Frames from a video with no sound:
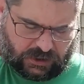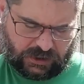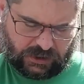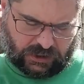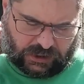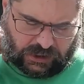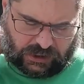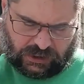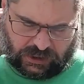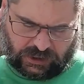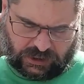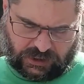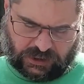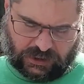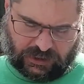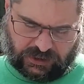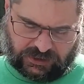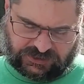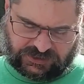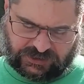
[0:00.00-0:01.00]
And again,
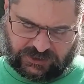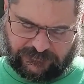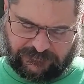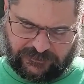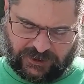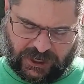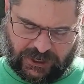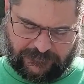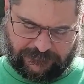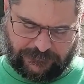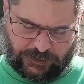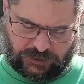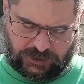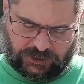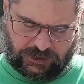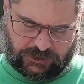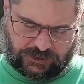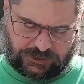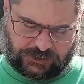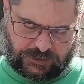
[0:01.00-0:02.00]
this is a 5 foot
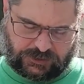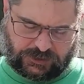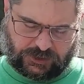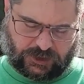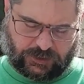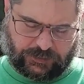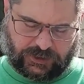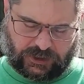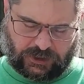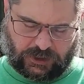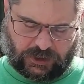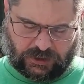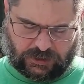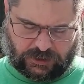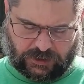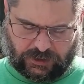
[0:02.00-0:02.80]
leader, so it's a little bit longer.